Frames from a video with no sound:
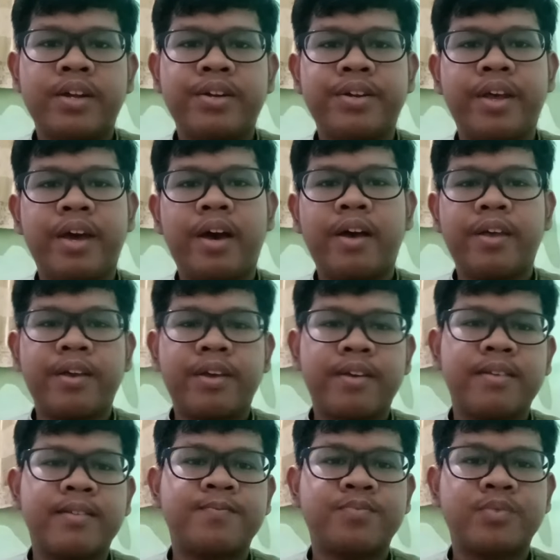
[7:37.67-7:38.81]
The 8.
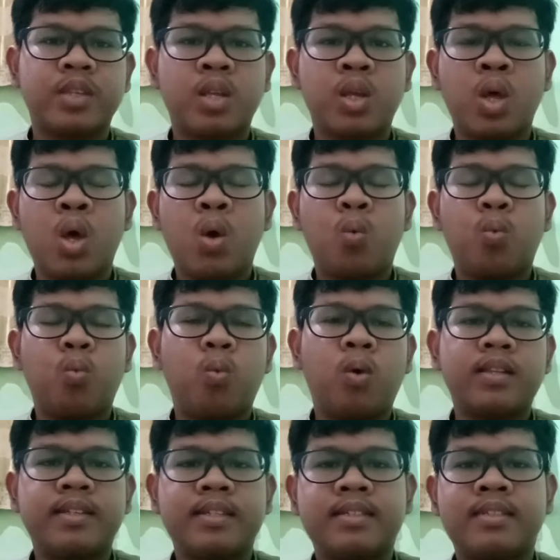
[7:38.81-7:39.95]

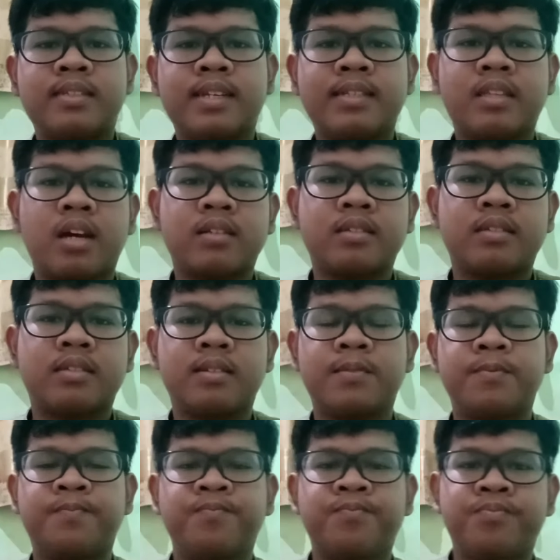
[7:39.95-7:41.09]
What is syntax?
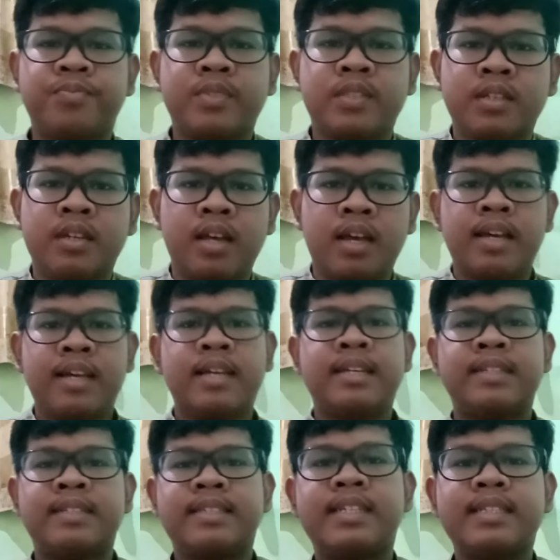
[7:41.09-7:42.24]

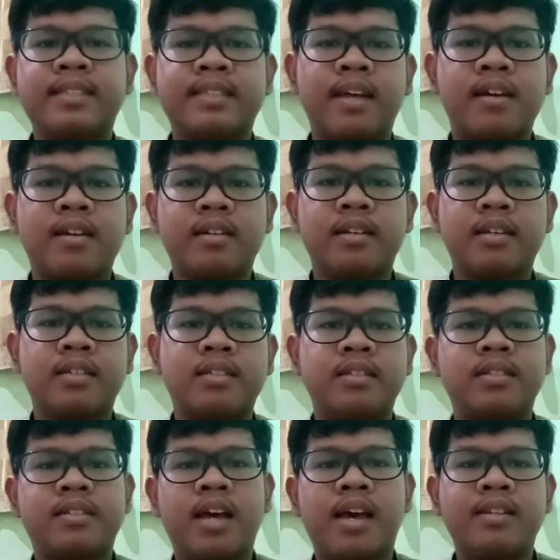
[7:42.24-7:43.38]
Syntax is the
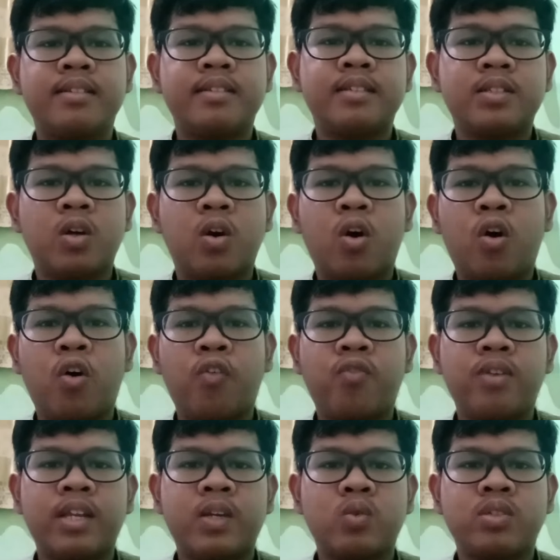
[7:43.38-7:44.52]
science of
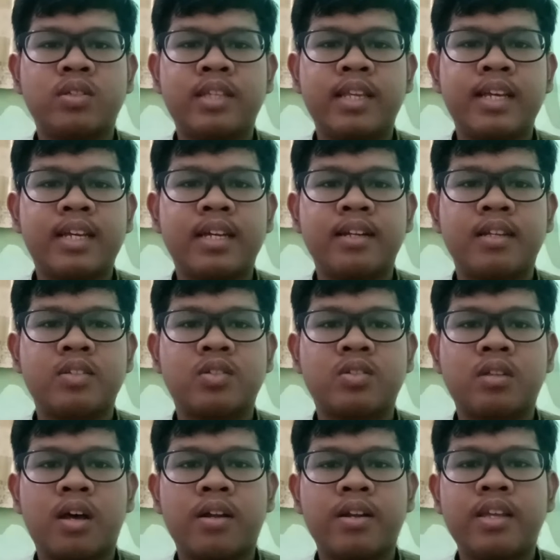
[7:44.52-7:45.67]
linguistics that
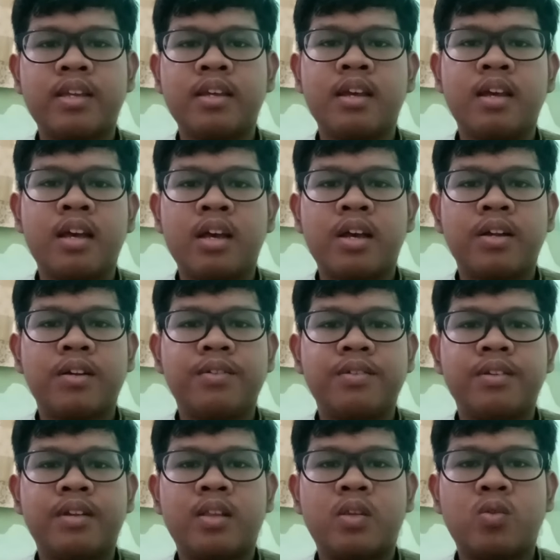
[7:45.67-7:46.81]
study
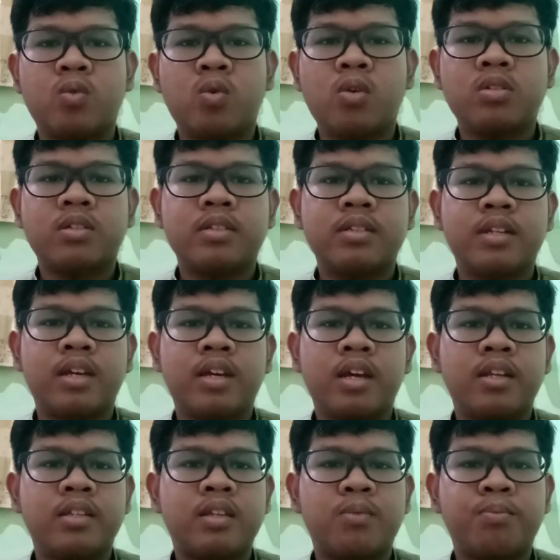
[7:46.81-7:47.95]
that rules
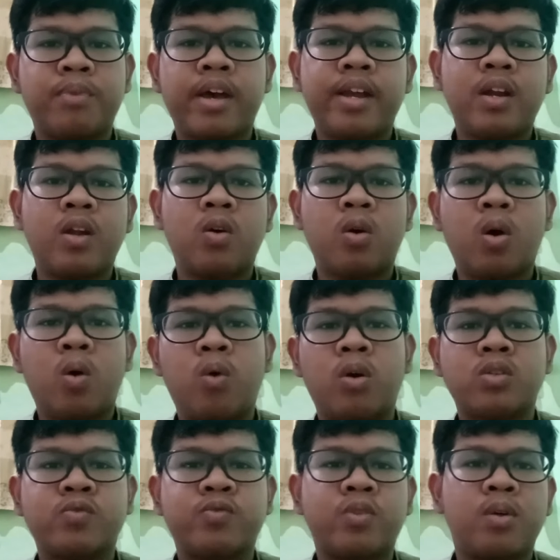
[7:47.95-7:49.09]
that determine how
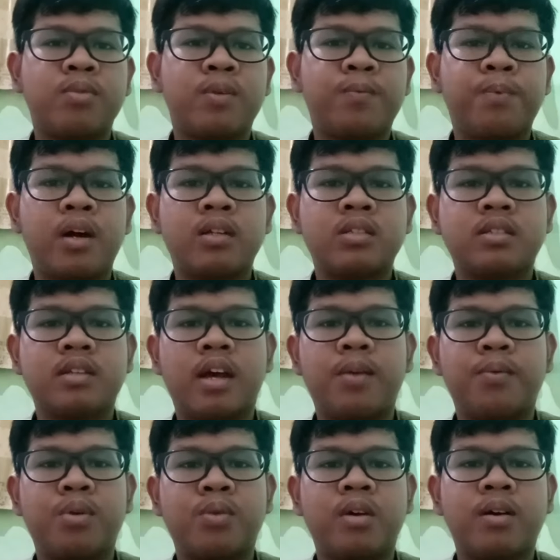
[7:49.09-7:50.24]
words from the past and
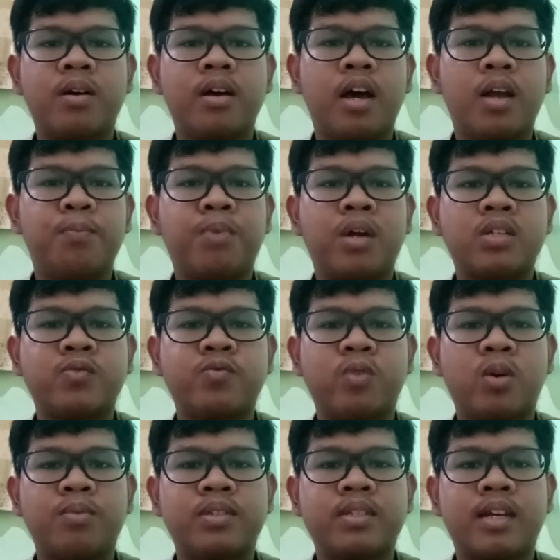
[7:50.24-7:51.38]
pass
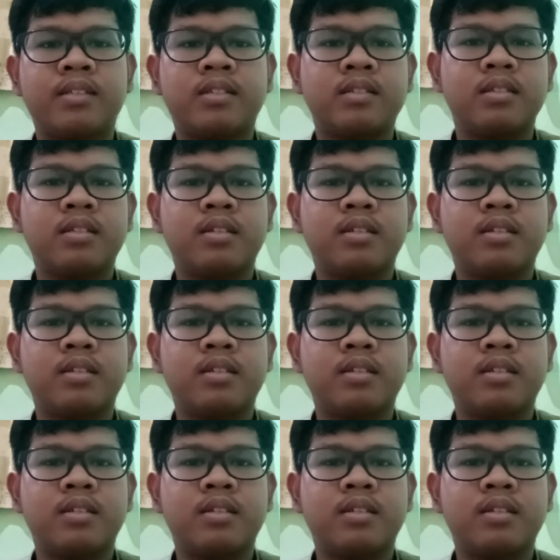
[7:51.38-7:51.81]
from the sense.